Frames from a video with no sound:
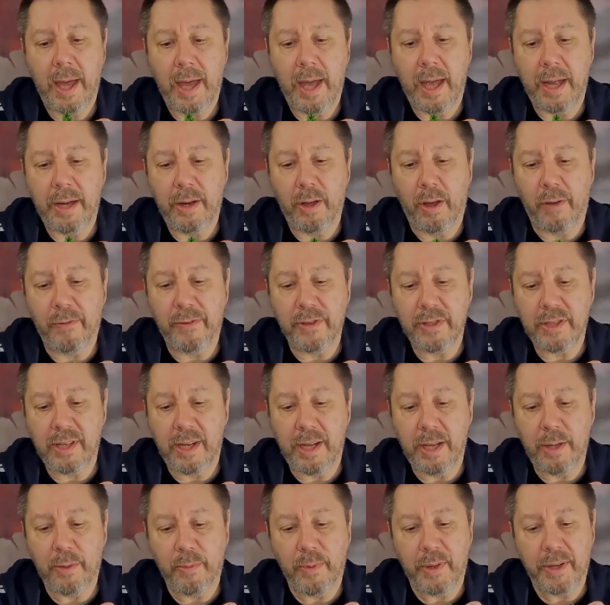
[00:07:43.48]
And
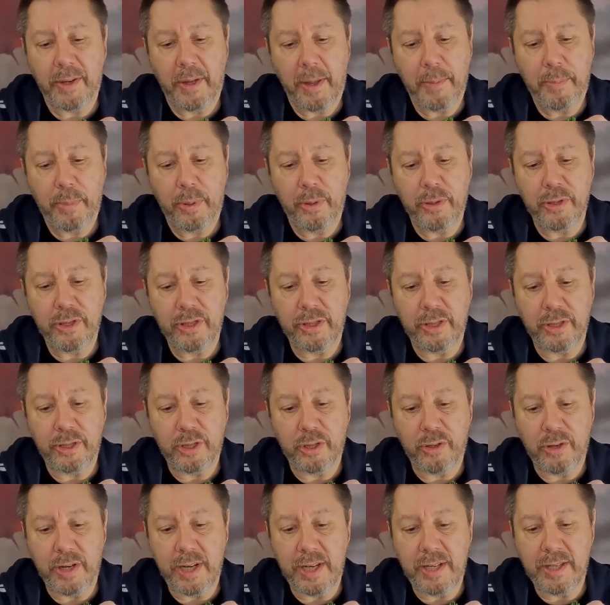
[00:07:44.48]
obviously when I push the
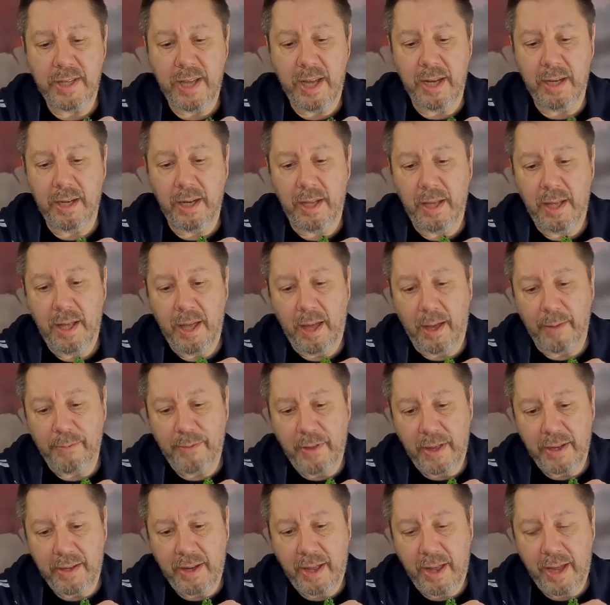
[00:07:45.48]
trees in, I
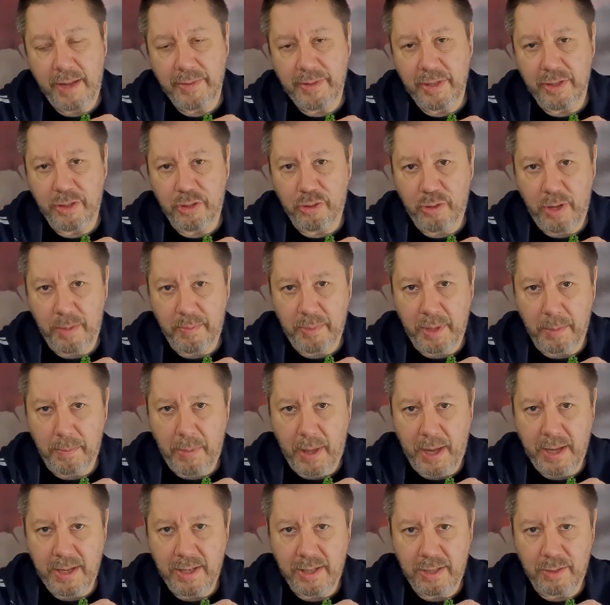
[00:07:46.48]
found I had to trim the
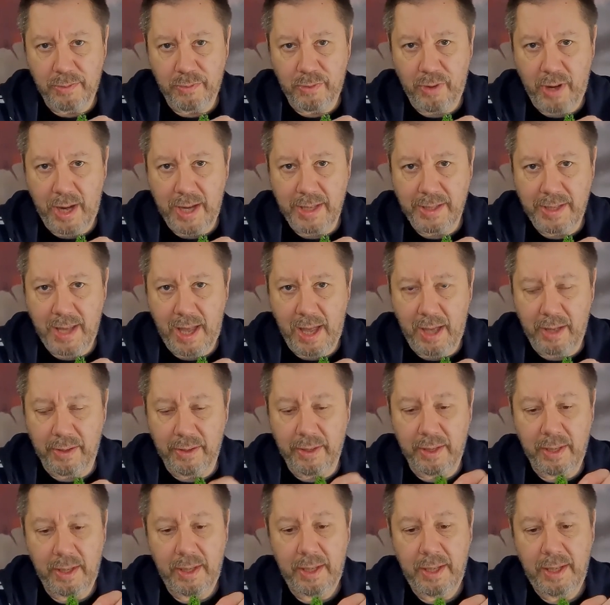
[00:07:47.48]
base right
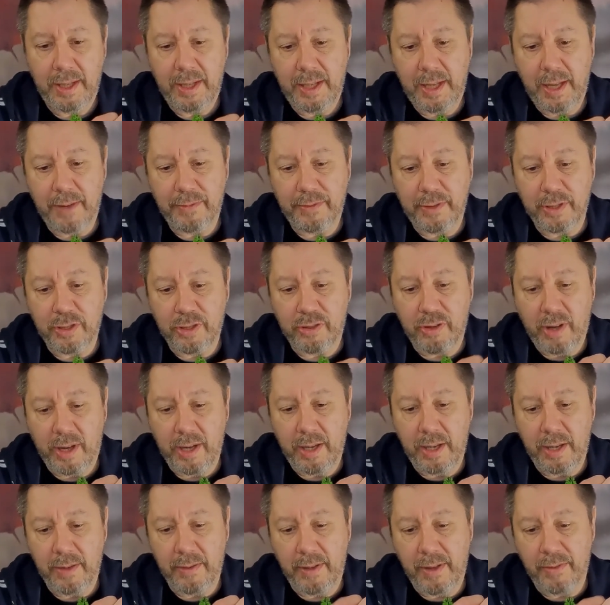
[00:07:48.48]
down. If
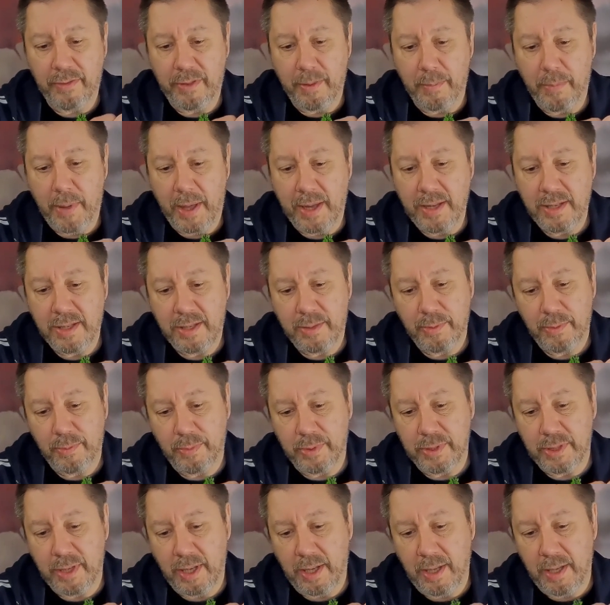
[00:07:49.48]
the base
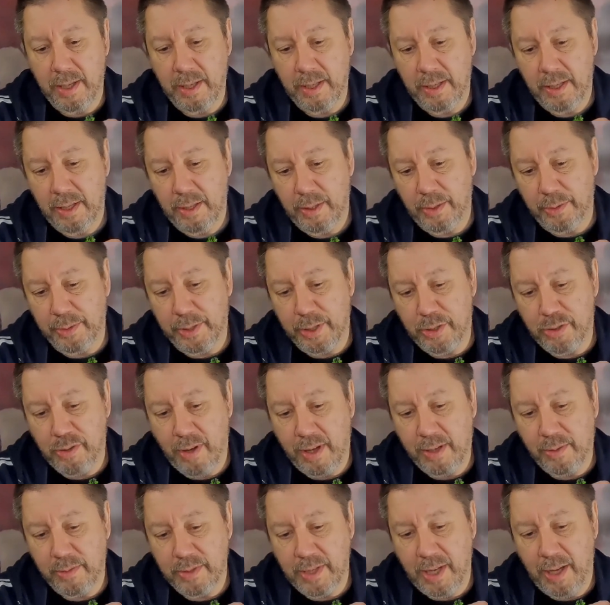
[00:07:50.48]
was or the
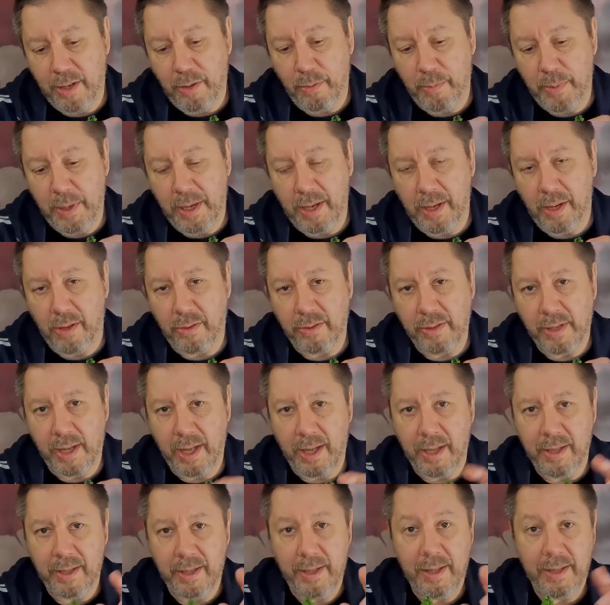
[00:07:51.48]
trunk was a little bit
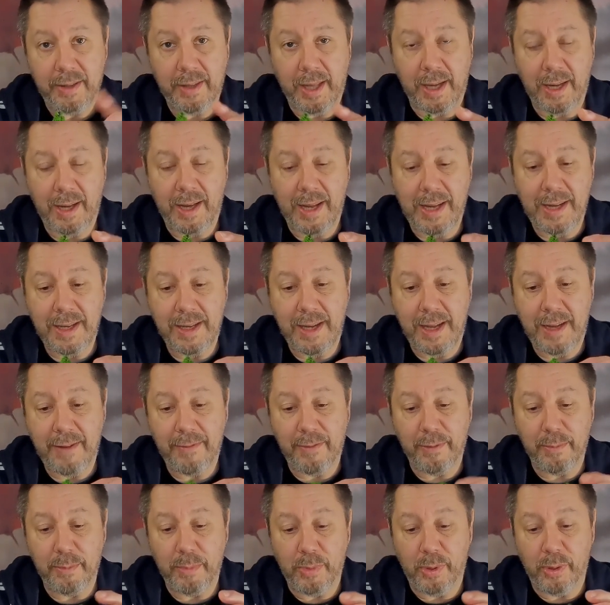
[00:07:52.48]
longer, they leaned
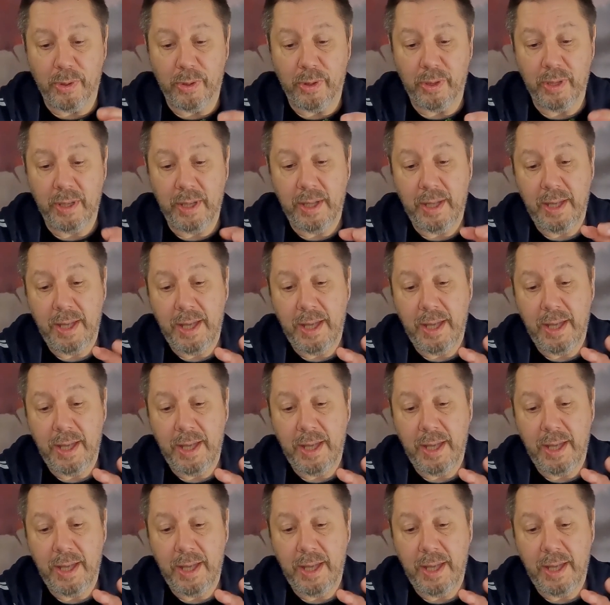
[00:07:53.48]
even more.